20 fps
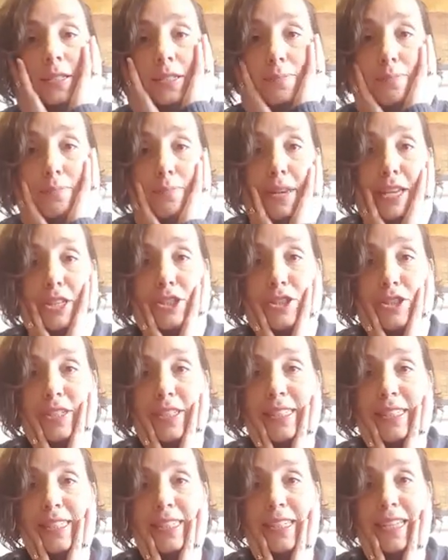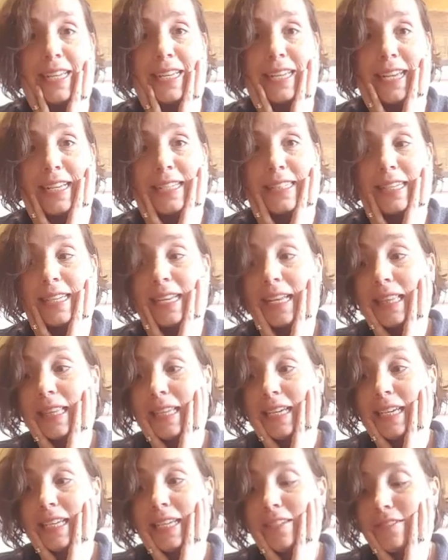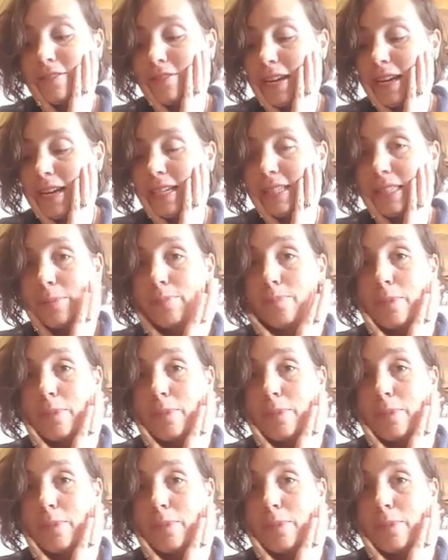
made your skin nice and clean, right?